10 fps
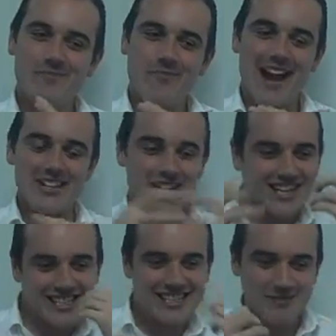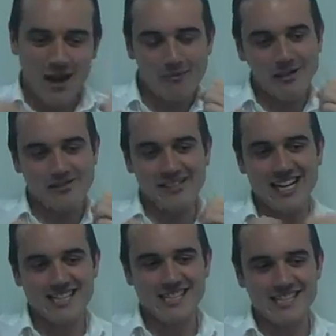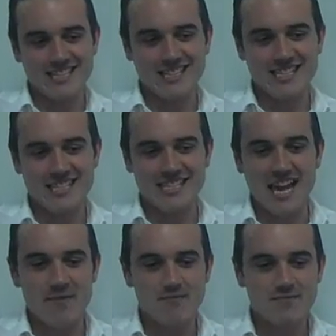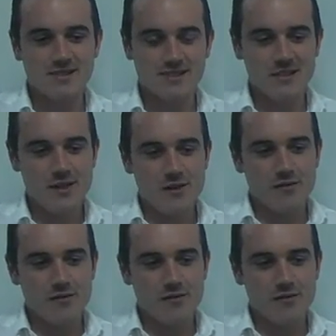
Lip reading: my attraction to public relations stems